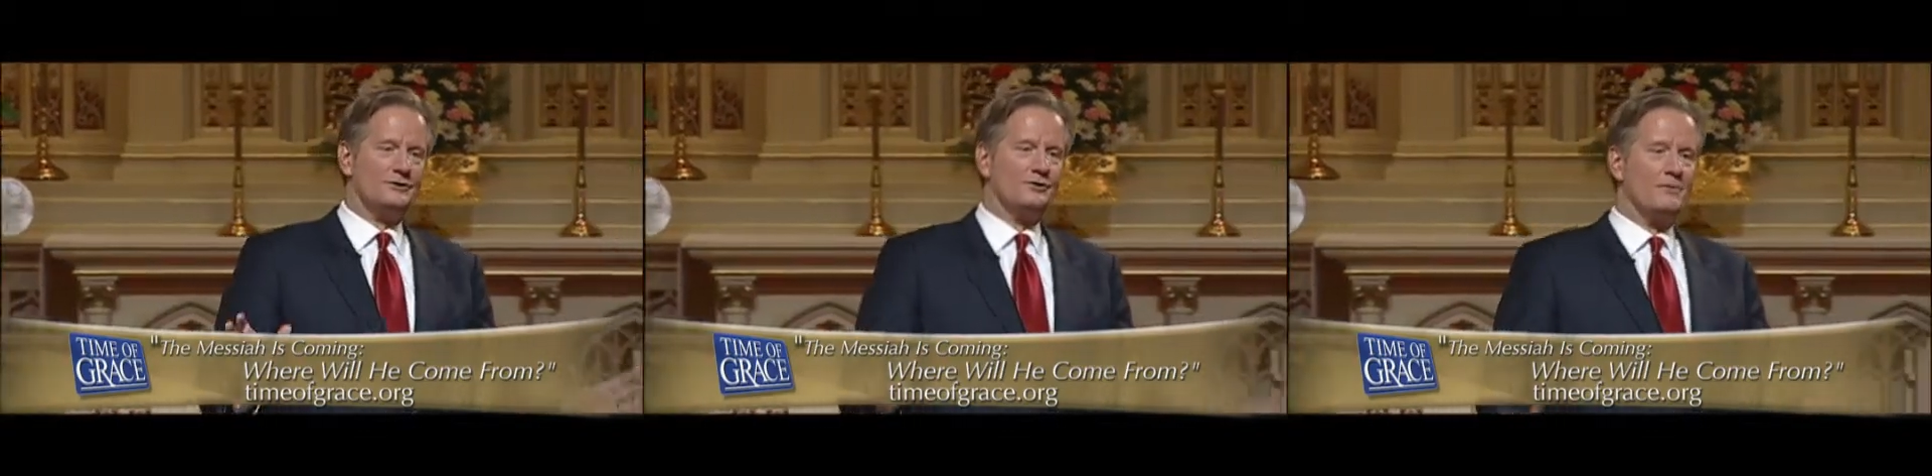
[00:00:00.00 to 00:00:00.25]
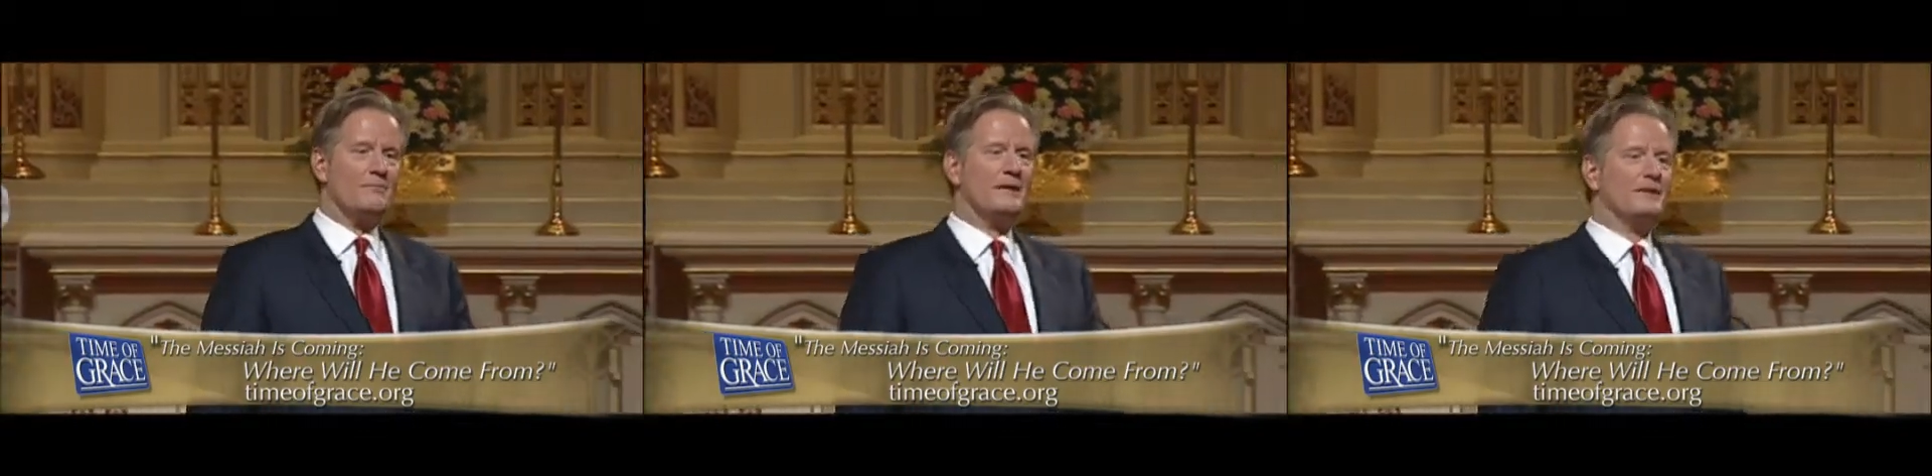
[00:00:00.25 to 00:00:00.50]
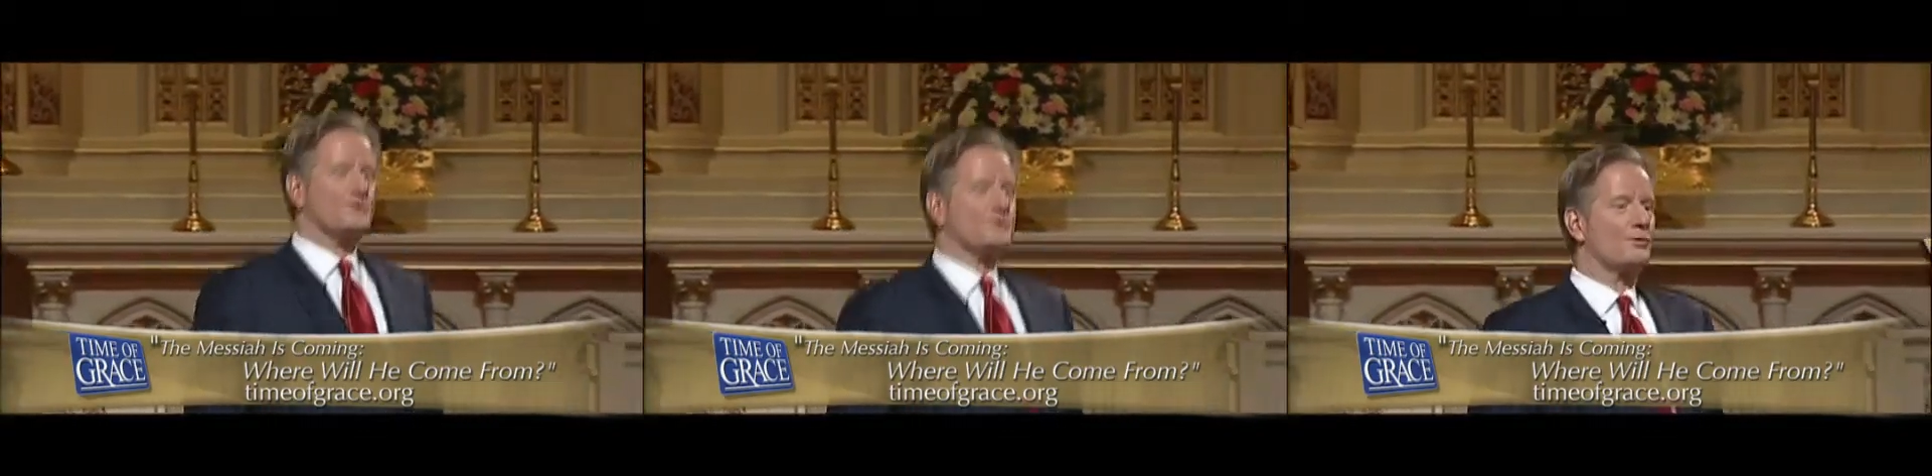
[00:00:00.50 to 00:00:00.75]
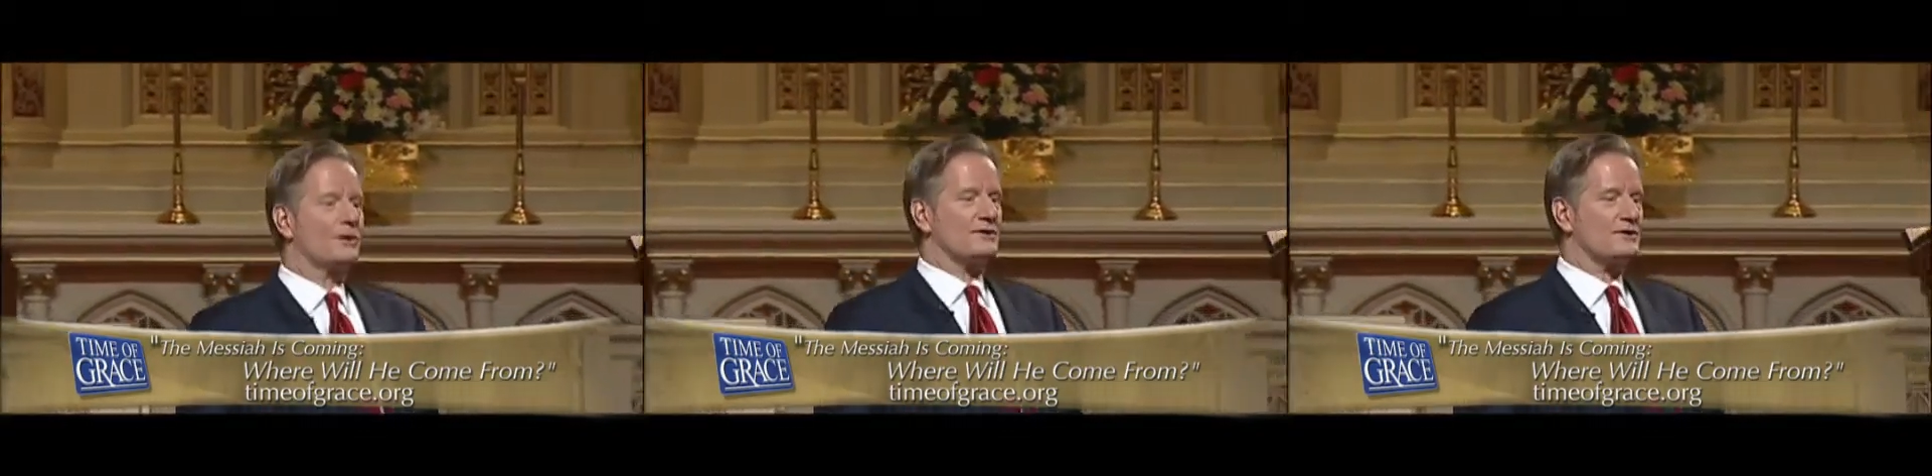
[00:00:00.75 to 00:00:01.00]
tremendous
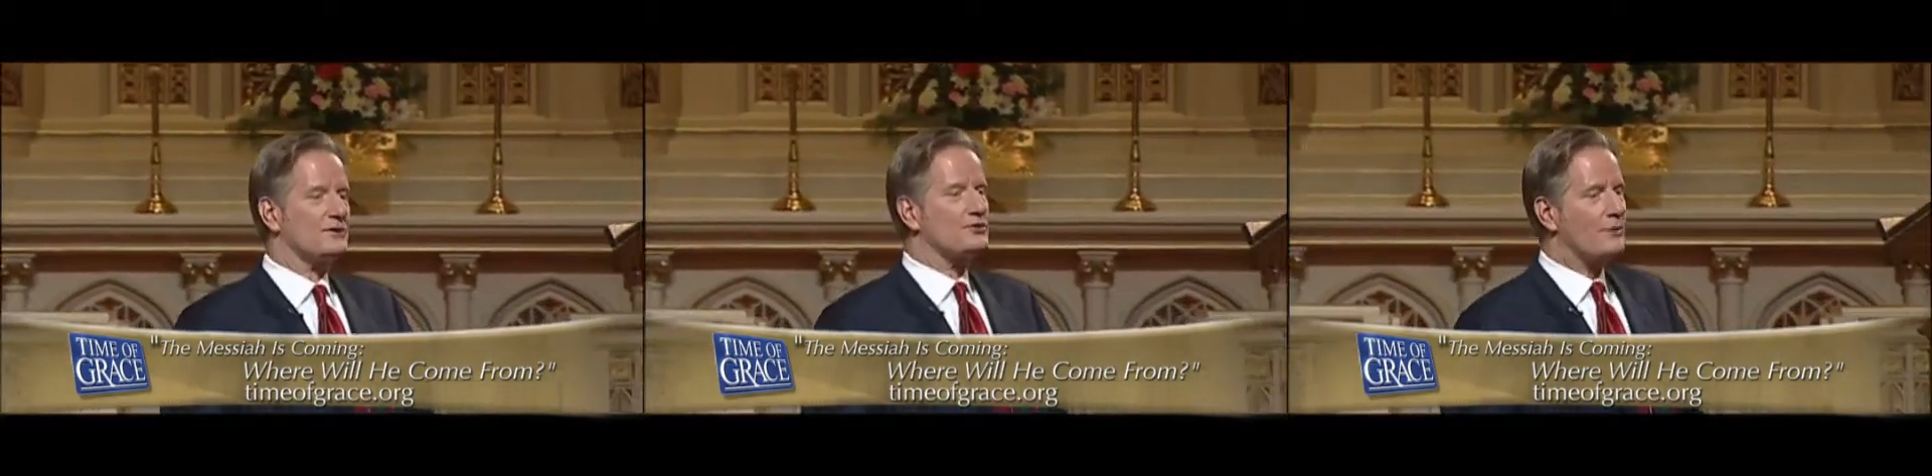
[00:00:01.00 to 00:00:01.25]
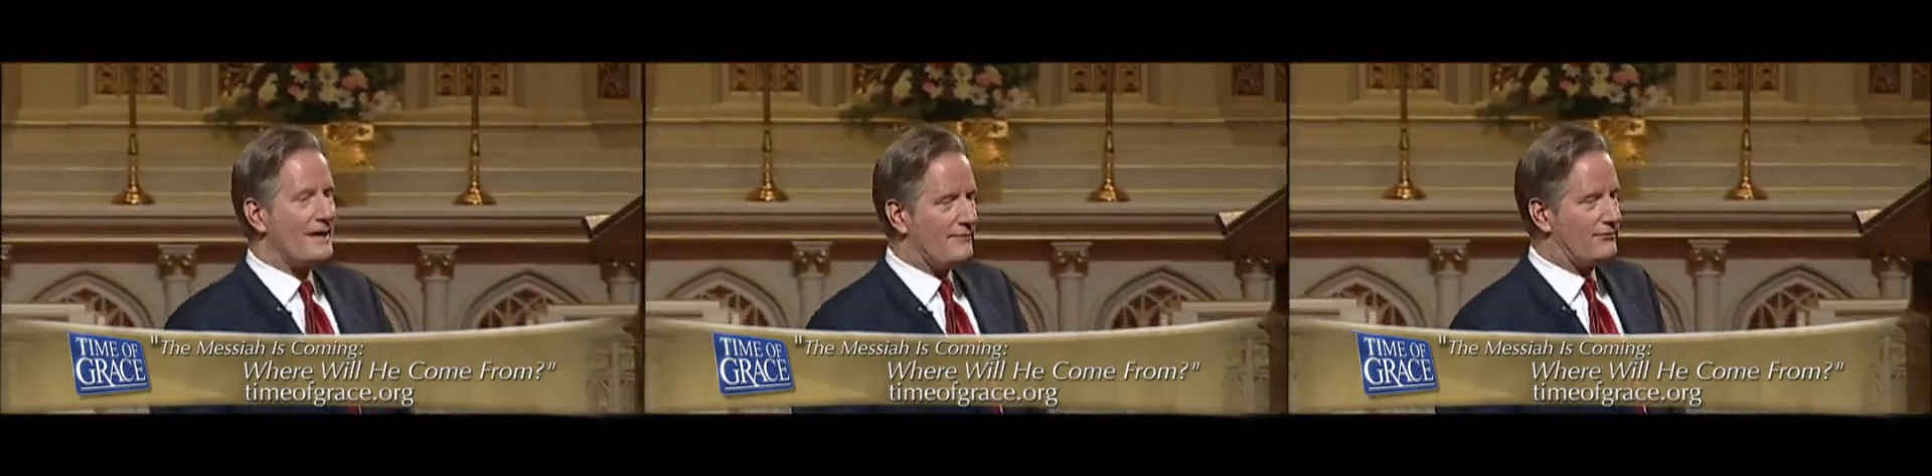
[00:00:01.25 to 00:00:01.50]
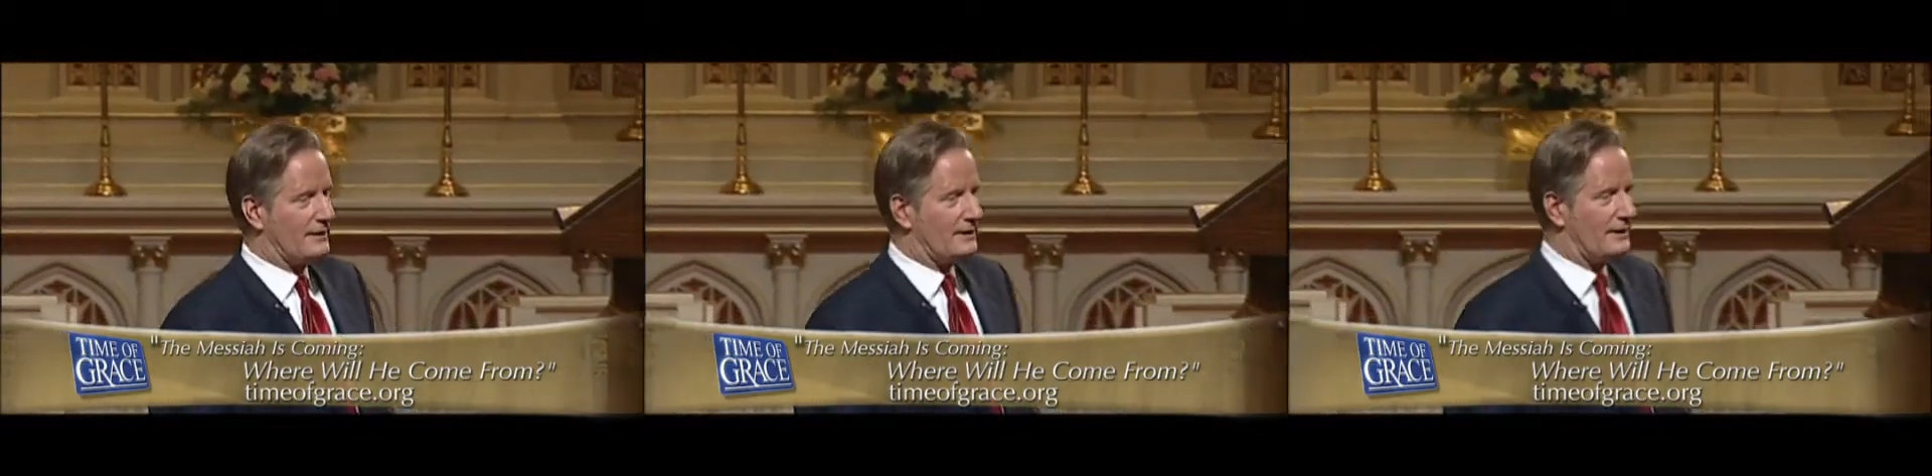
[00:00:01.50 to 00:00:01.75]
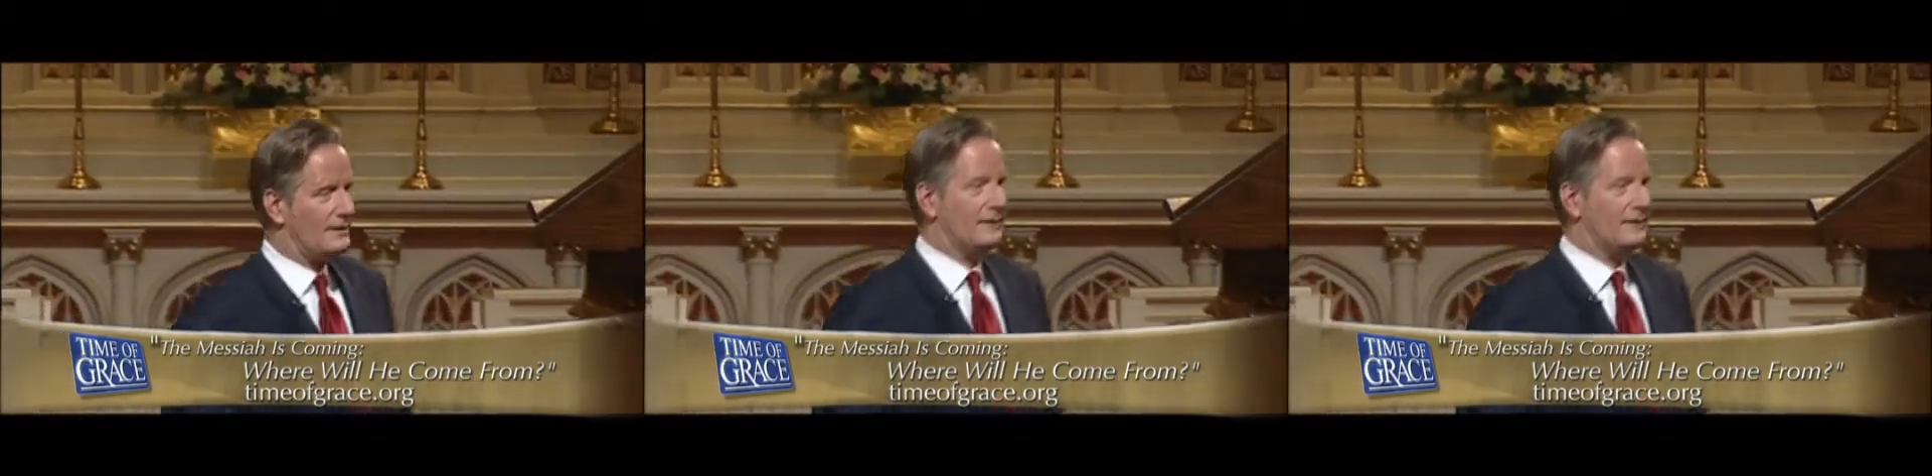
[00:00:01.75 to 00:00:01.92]
risk traveling.